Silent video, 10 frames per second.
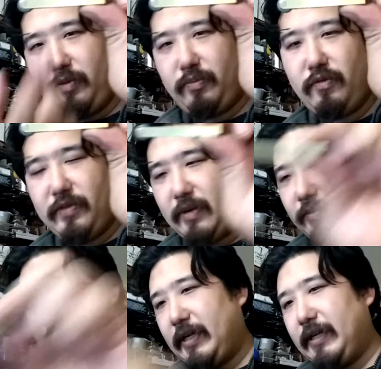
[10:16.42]
proven that
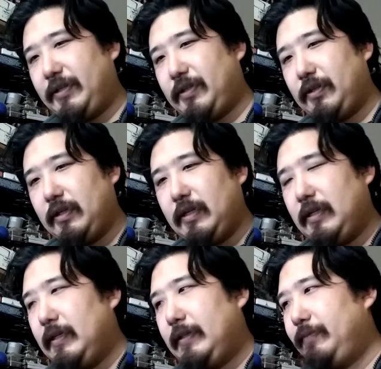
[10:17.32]
with this.
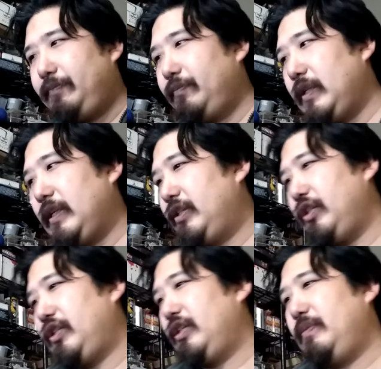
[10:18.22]
Like, it
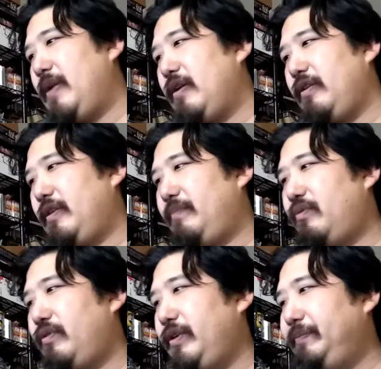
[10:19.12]
just doesn't matter at that
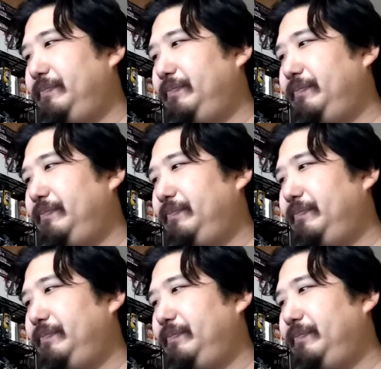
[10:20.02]
point.